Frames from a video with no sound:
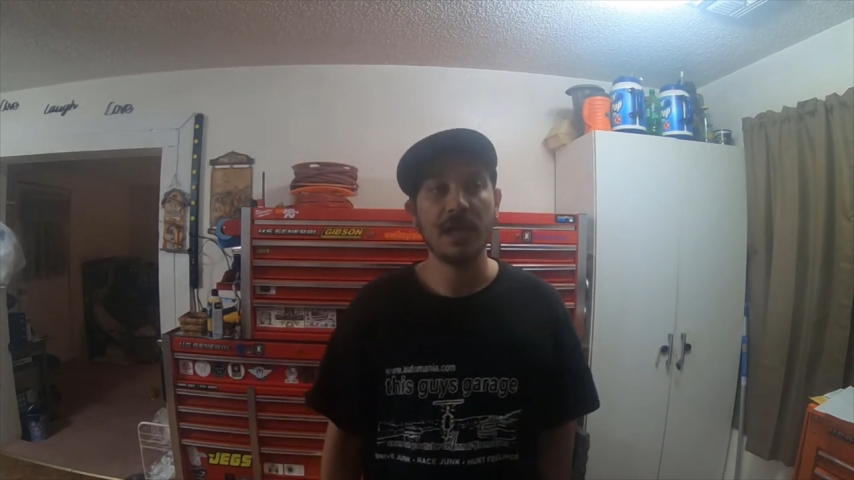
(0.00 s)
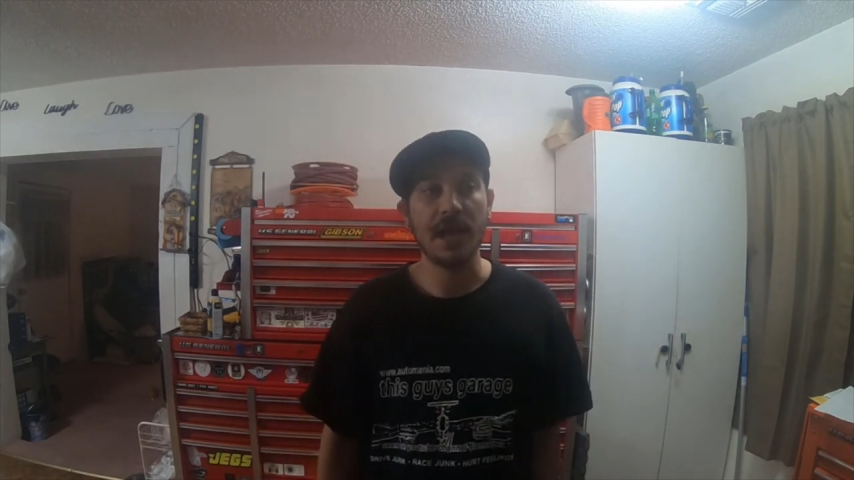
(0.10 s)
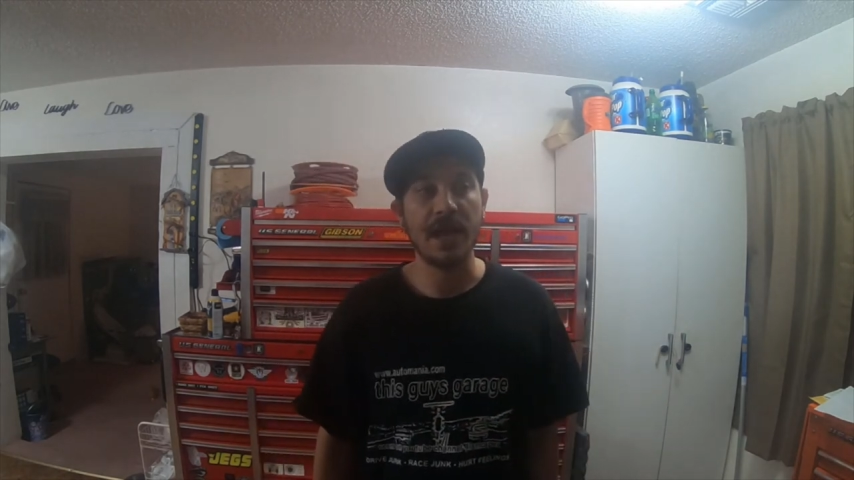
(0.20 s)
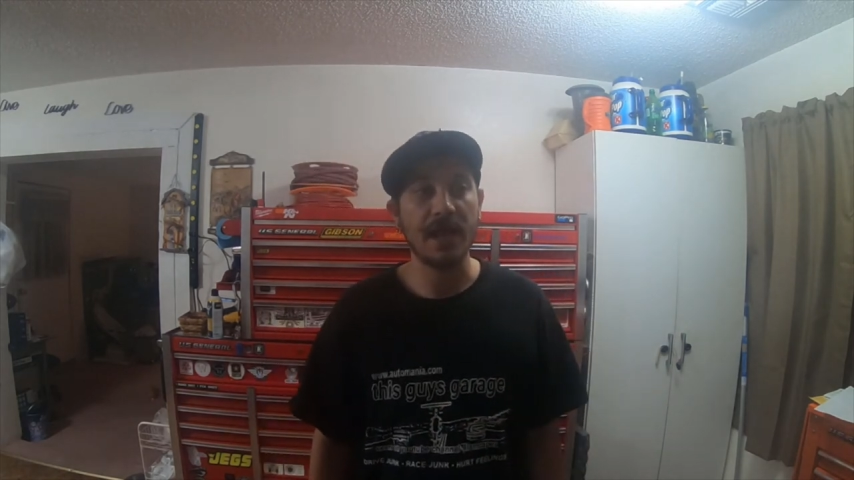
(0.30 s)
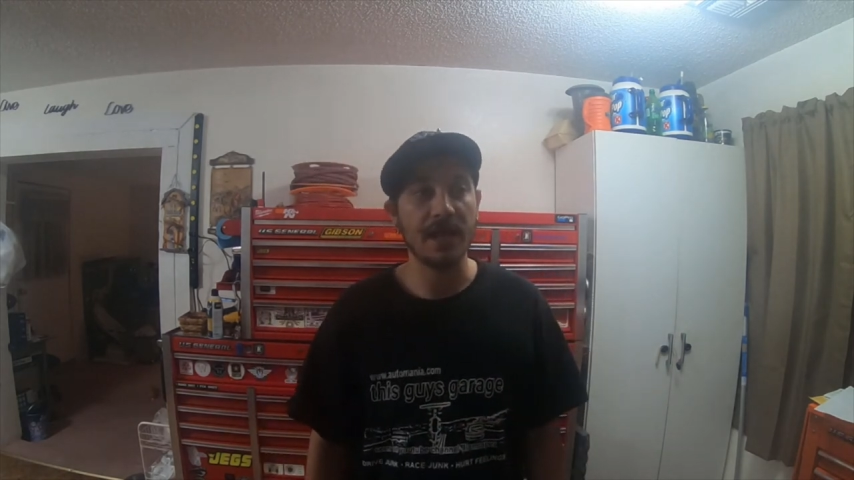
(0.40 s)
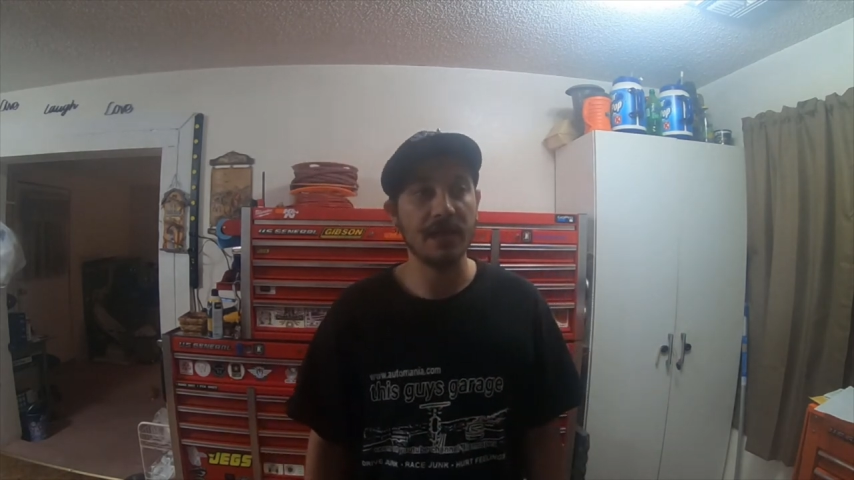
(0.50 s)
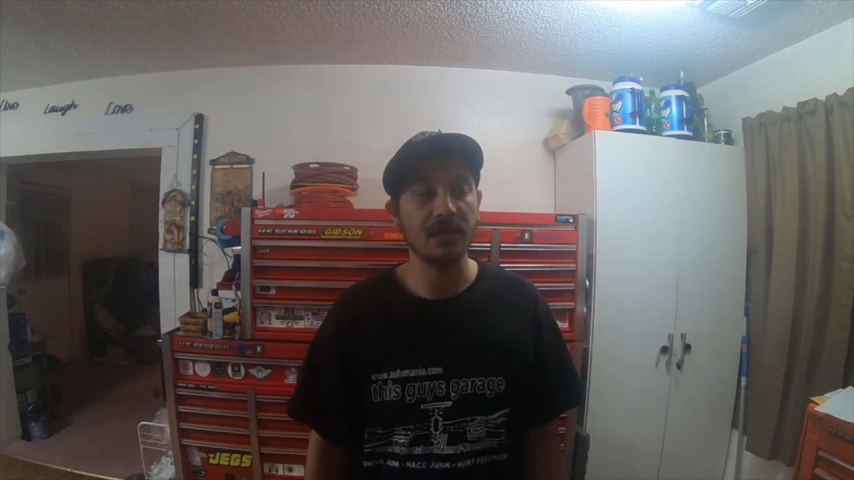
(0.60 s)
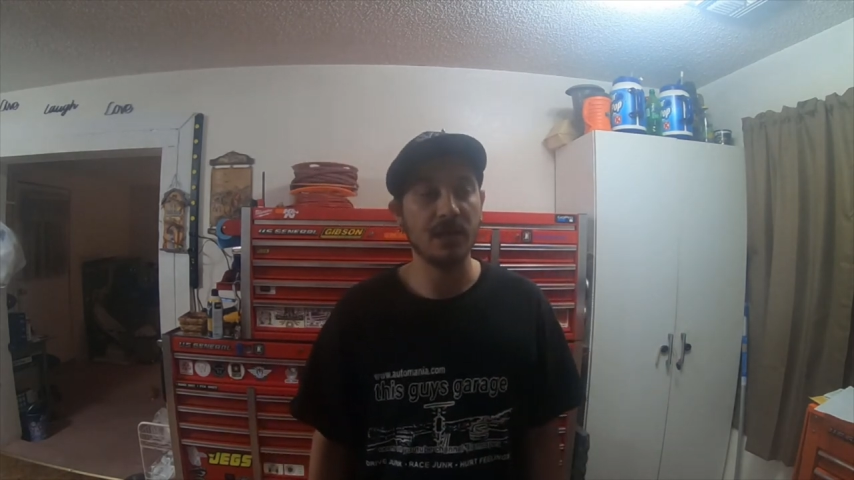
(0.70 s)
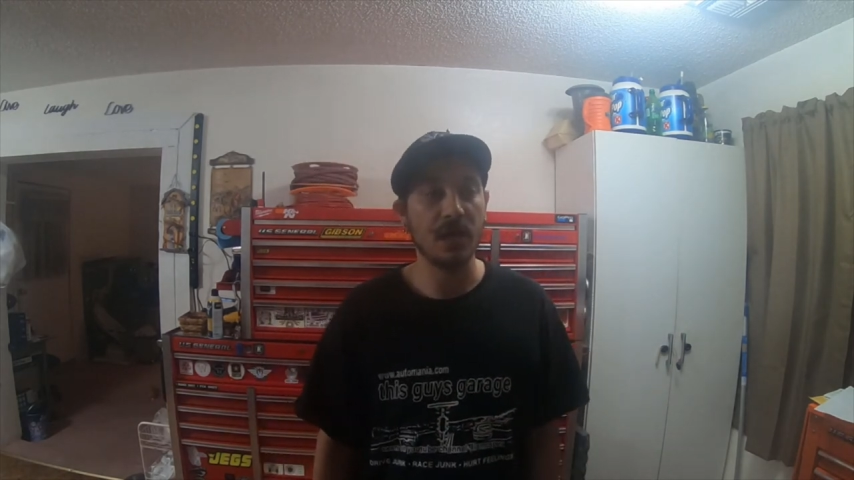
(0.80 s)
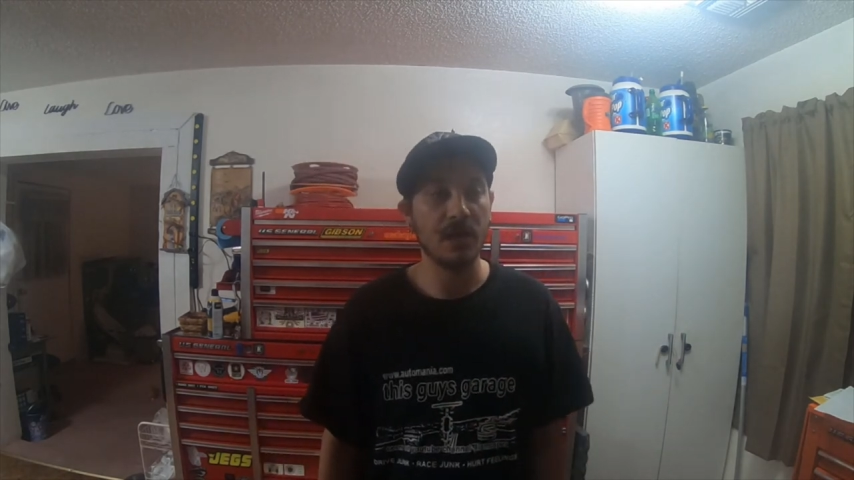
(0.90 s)

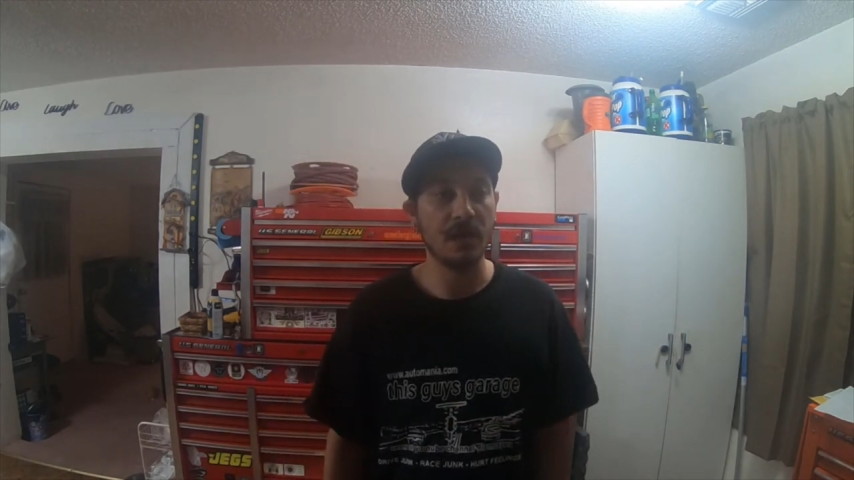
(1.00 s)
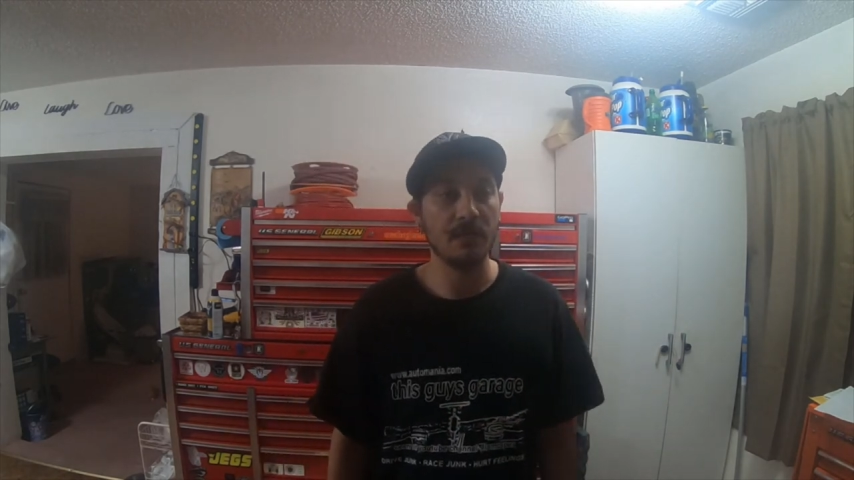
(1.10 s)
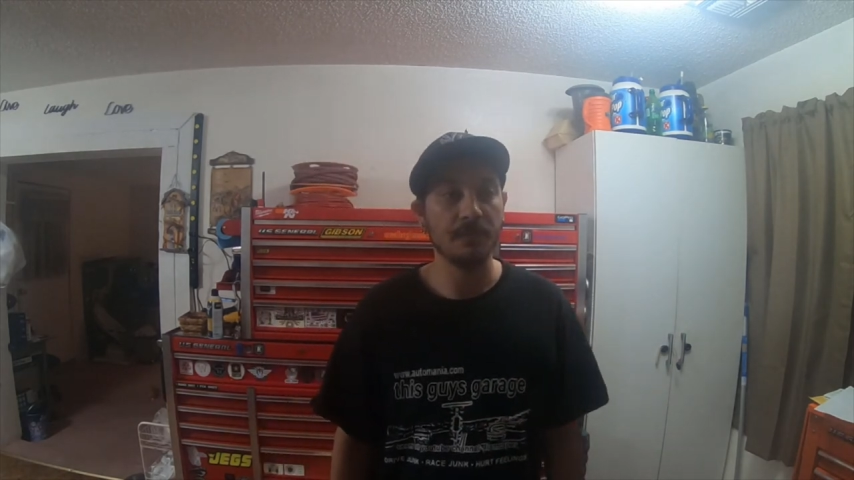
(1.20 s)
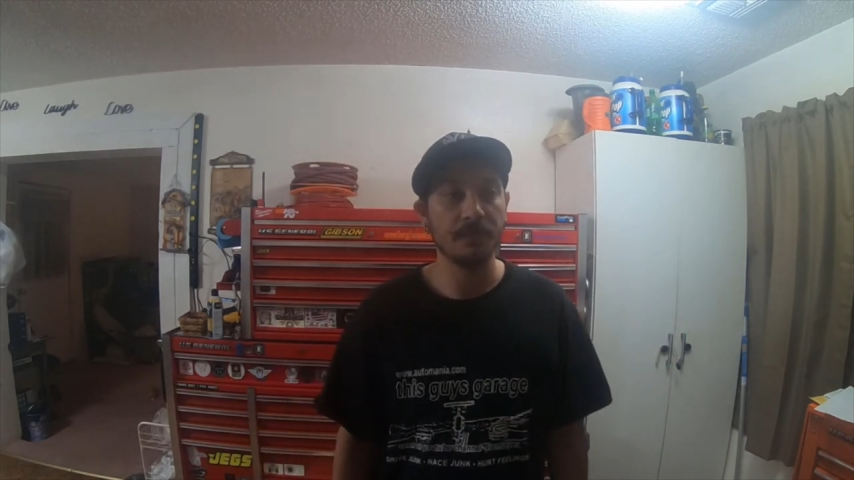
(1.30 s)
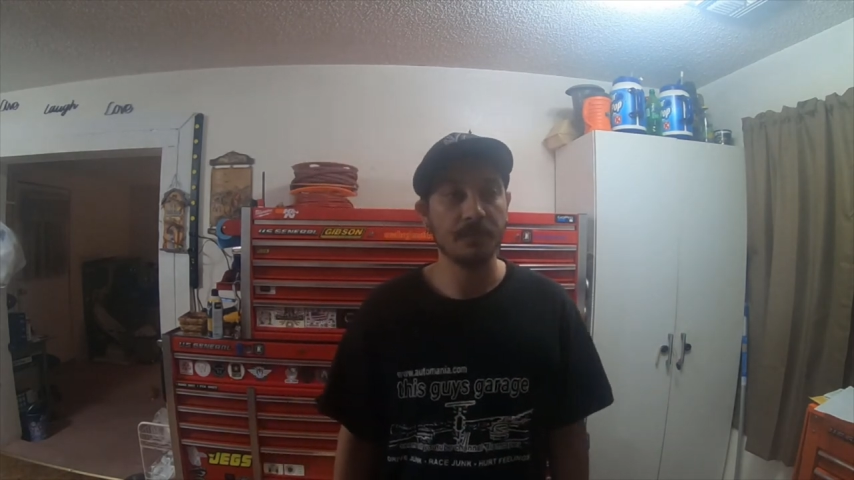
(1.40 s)
And um,